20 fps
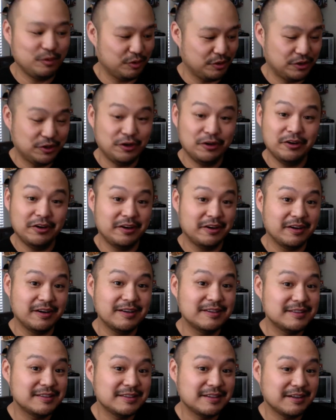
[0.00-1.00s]
or turn it
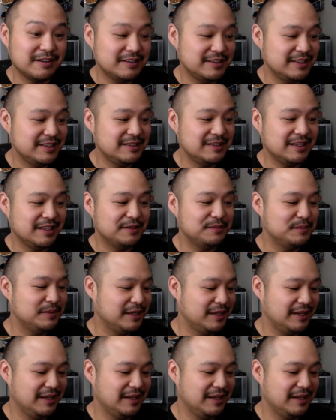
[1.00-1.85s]
on to charge each time?